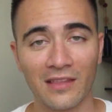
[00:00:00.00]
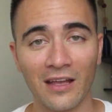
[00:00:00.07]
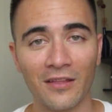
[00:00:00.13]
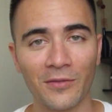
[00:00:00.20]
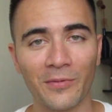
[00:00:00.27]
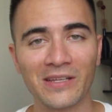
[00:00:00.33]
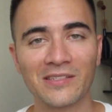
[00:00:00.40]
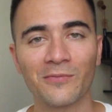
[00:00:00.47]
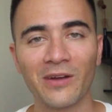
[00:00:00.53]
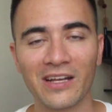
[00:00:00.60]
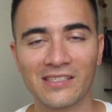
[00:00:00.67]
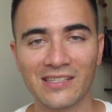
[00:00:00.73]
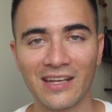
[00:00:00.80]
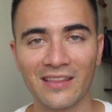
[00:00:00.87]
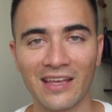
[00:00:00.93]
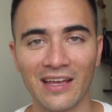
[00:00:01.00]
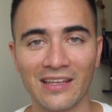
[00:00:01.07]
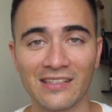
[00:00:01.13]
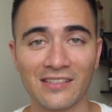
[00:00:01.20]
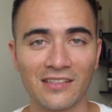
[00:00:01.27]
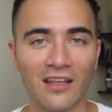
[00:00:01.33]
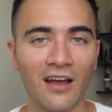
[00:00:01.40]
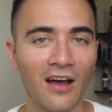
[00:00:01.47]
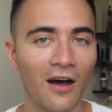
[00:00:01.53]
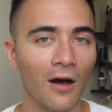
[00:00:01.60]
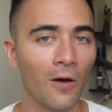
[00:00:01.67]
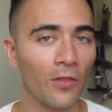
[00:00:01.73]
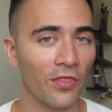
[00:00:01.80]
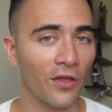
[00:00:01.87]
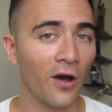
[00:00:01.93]
Now, the reason why I say that is
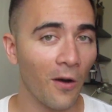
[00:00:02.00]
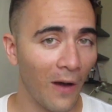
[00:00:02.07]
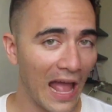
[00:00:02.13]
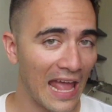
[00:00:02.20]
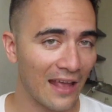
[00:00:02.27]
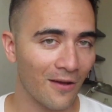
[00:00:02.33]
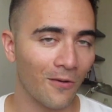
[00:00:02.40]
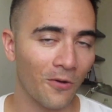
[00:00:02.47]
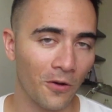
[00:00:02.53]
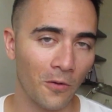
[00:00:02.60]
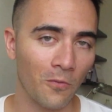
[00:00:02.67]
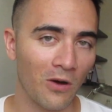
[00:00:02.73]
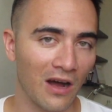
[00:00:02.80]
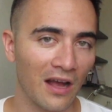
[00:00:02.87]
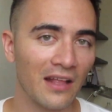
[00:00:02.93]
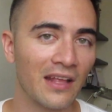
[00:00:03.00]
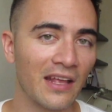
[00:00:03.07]
although Angkor Wat